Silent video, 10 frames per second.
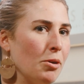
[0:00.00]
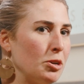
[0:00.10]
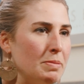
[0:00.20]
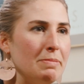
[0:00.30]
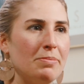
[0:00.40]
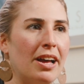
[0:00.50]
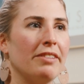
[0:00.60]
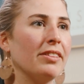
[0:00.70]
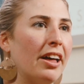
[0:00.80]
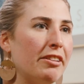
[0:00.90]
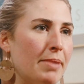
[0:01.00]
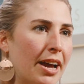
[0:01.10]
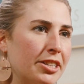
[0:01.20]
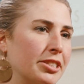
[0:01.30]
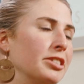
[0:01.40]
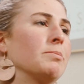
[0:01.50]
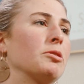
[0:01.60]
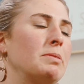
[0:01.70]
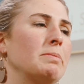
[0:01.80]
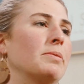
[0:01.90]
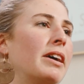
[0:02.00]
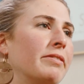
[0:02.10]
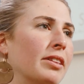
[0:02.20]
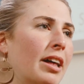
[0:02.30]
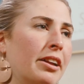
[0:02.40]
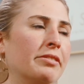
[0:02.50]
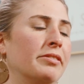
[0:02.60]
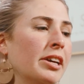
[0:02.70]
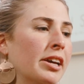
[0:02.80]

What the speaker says: Most people have a lot of passions. Most people have a lot of